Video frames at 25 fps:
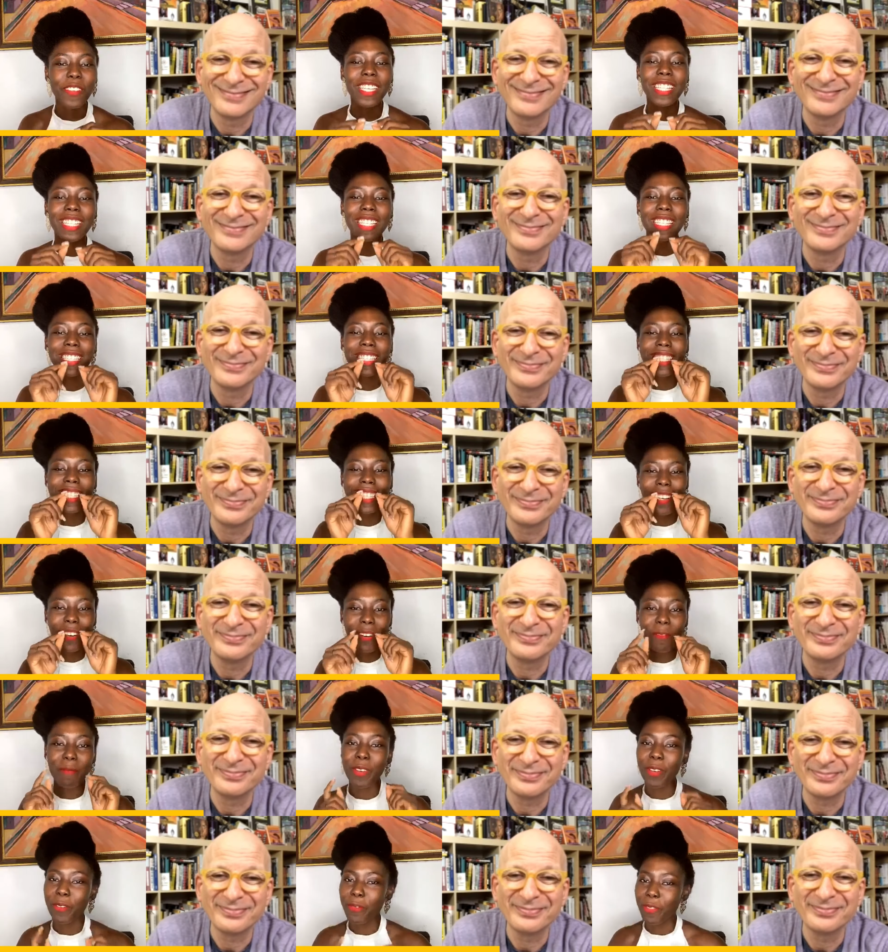Speaker 1: tell
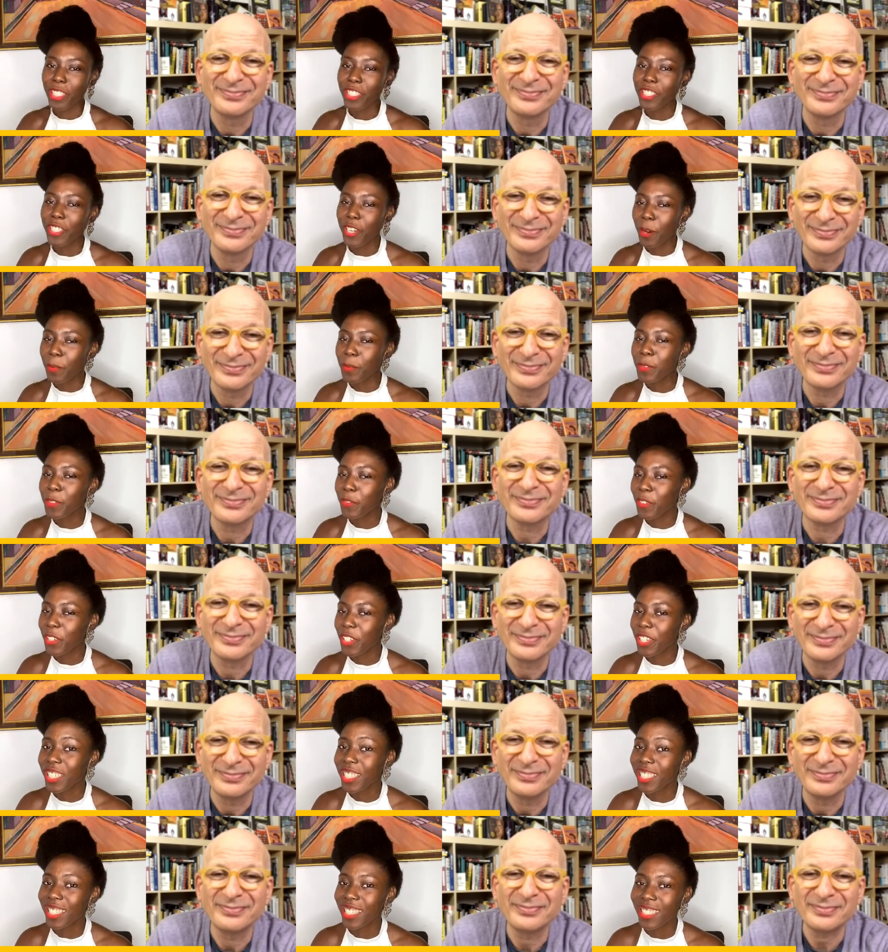me which comes first.
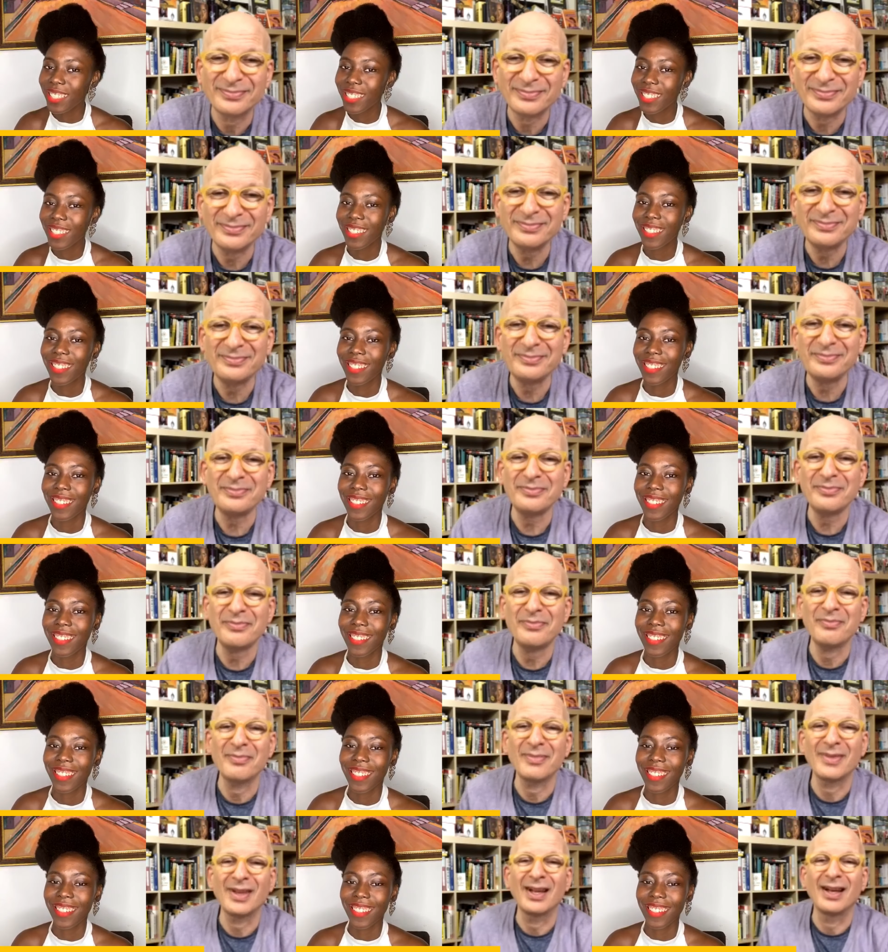
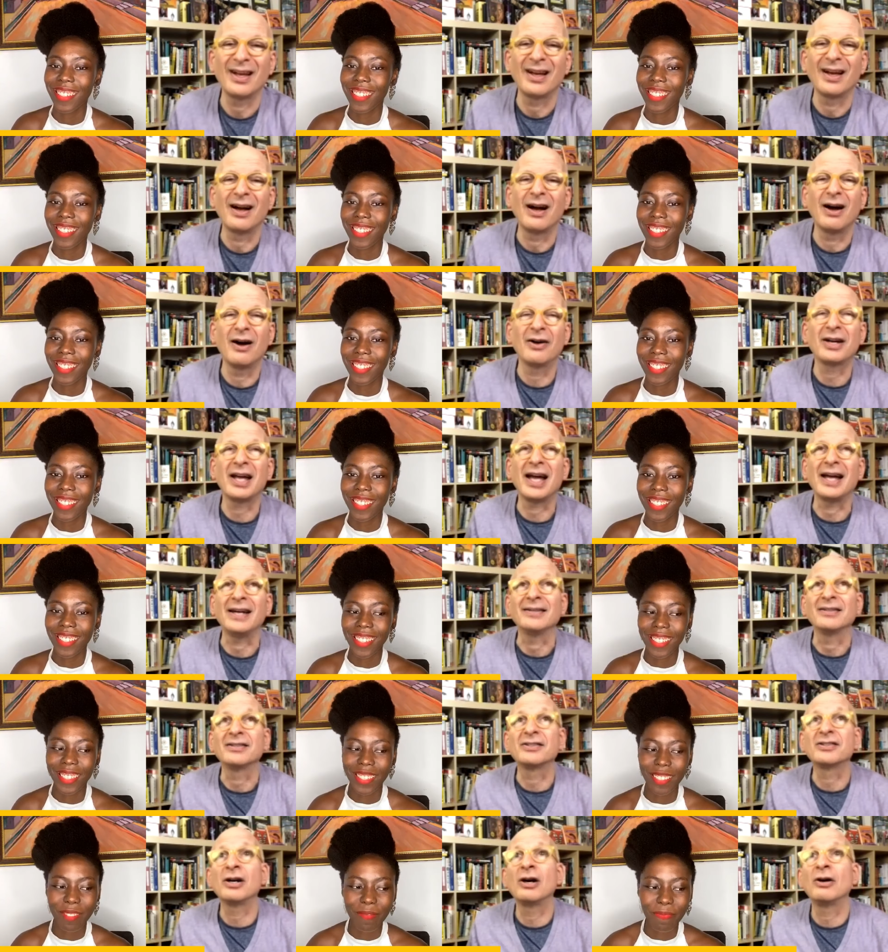
Speaker 2: Okay,
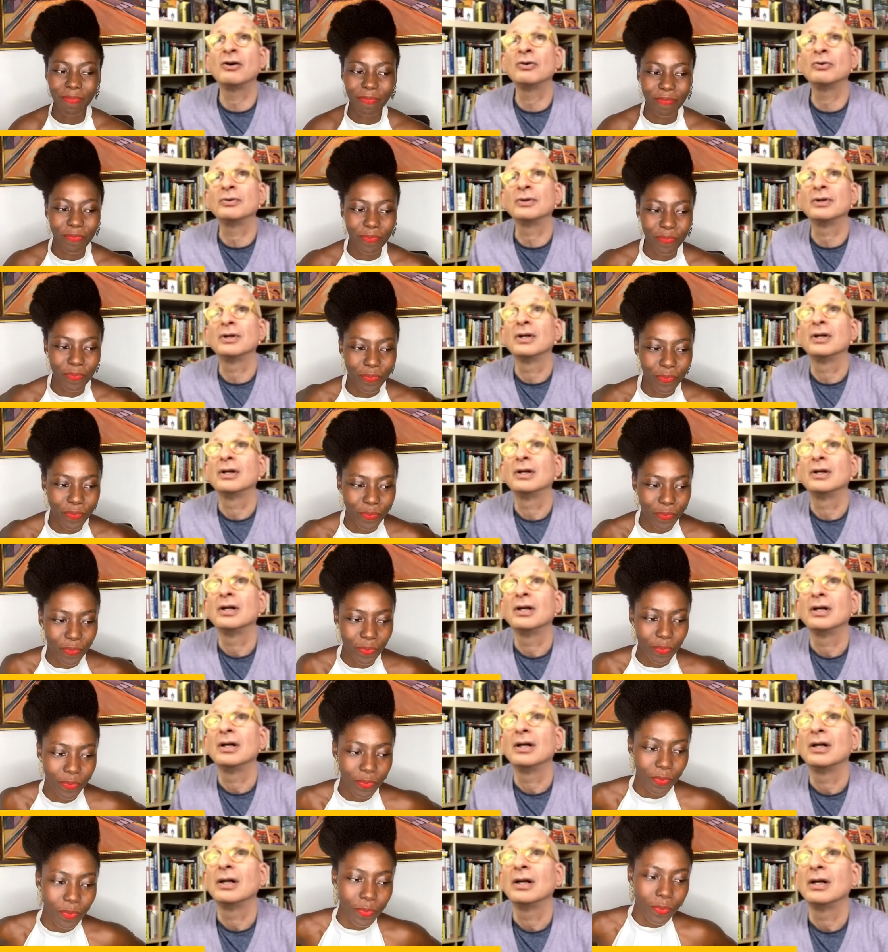so
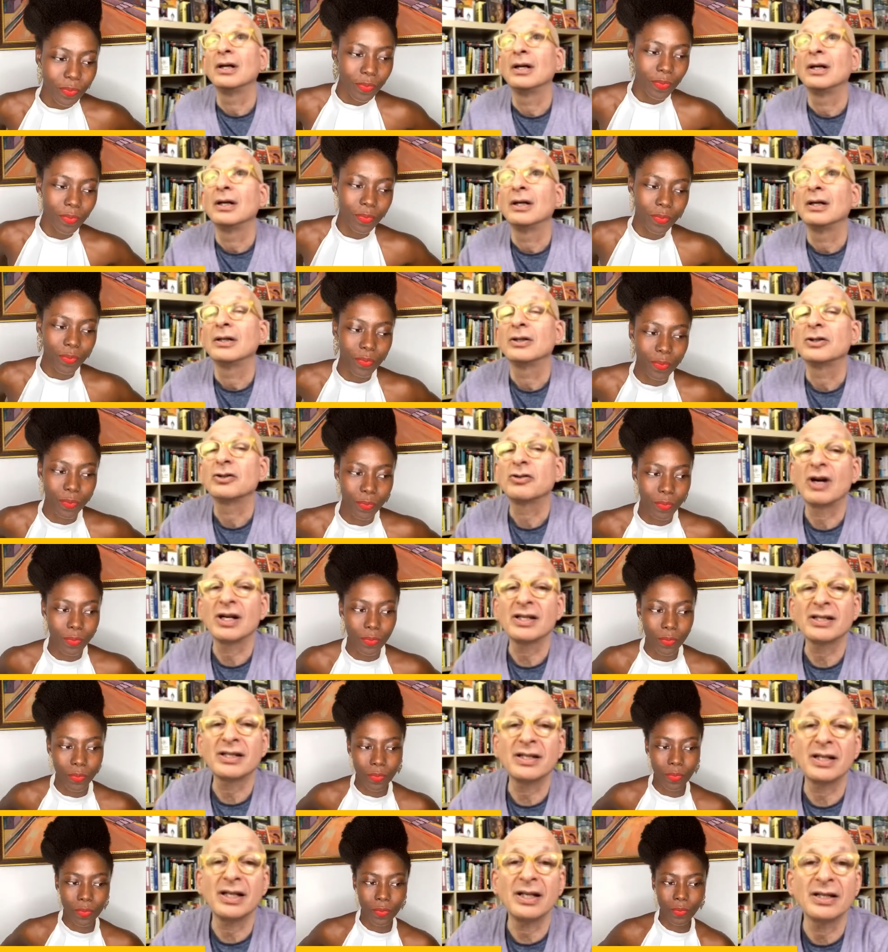trust
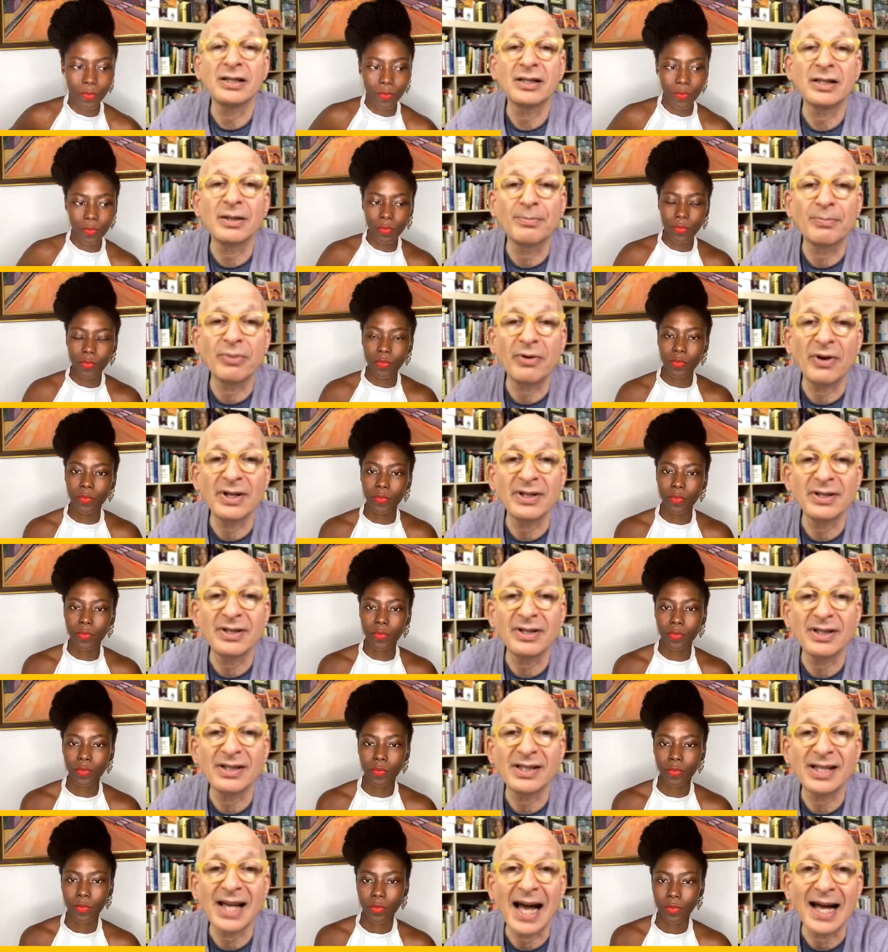is the
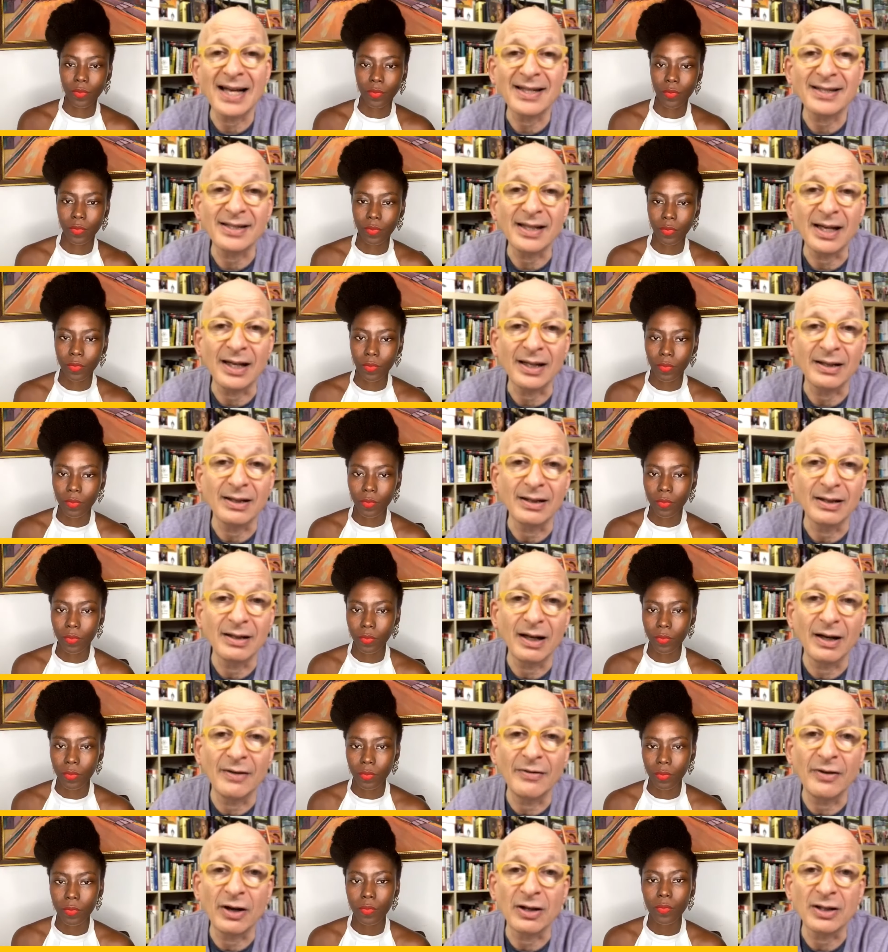priceless asset
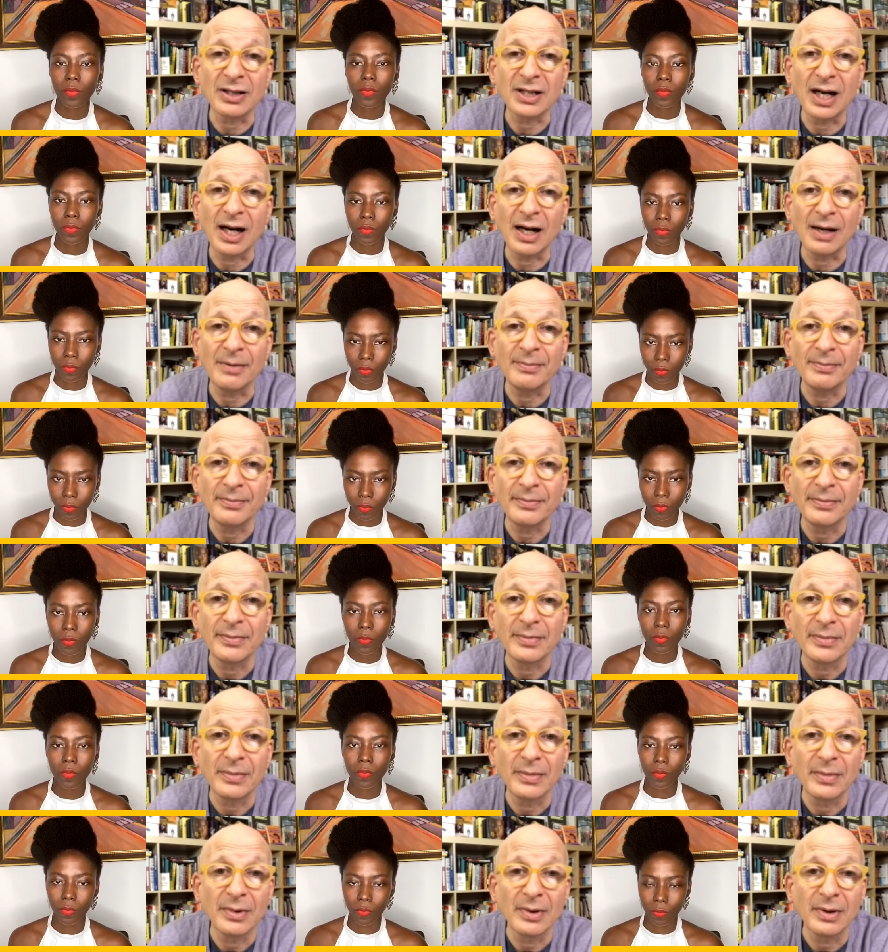of our time.
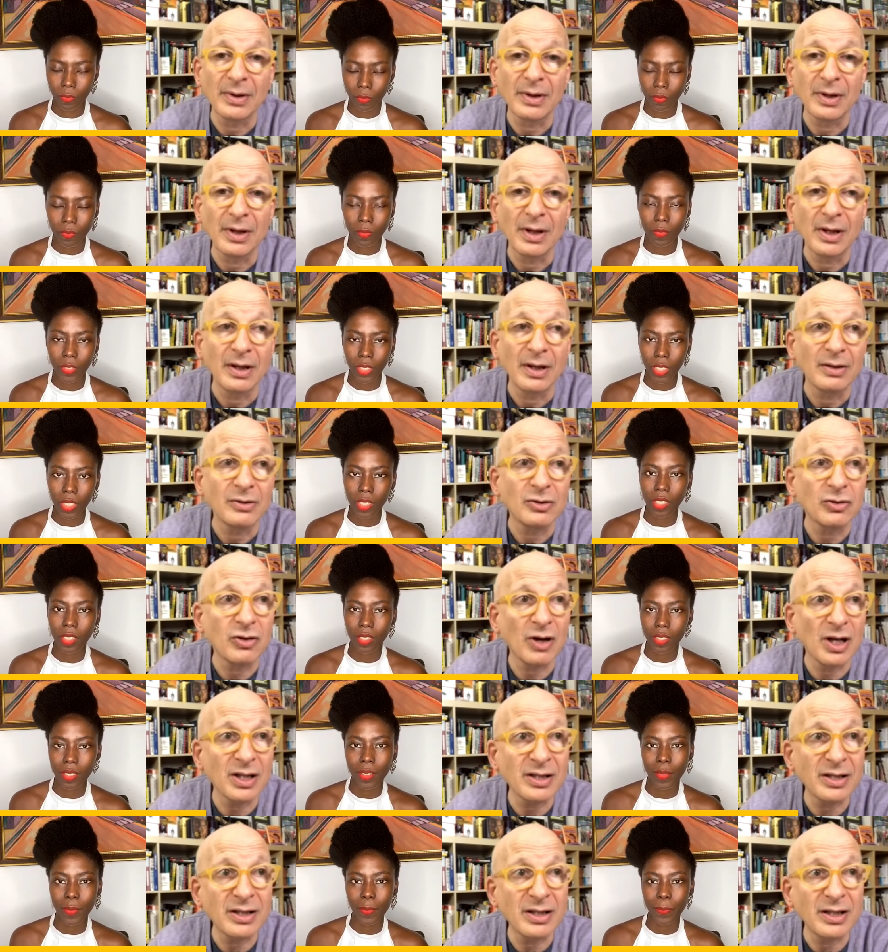
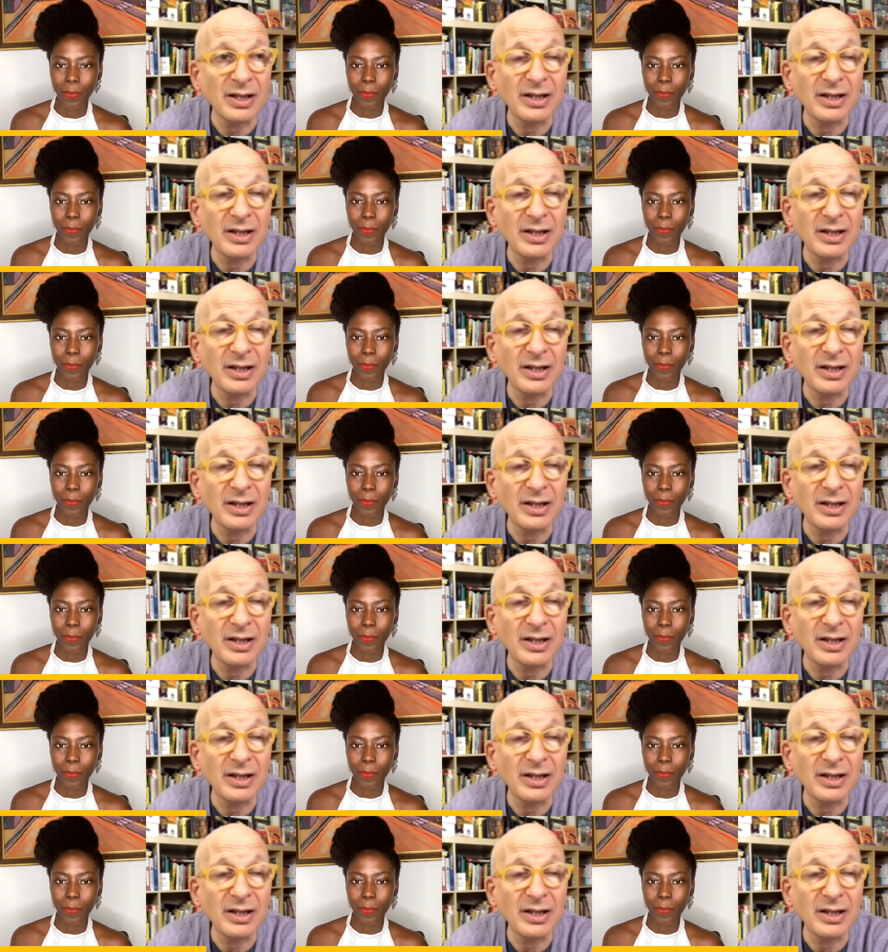Trust is